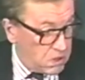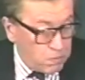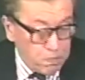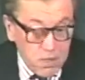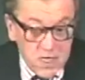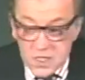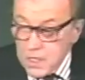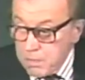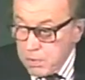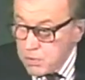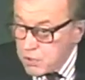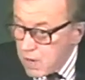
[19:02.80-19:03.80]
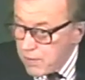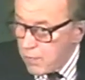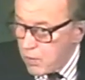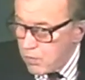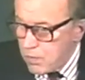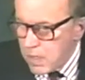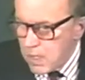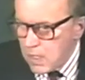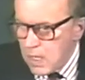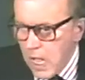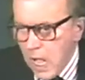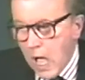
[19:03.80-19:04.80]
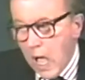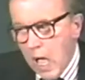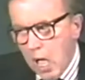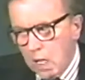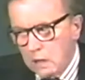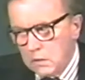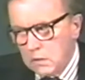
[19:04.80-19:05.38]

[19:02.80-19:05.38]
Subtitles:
Pretty simple, straightforward remark. Aha.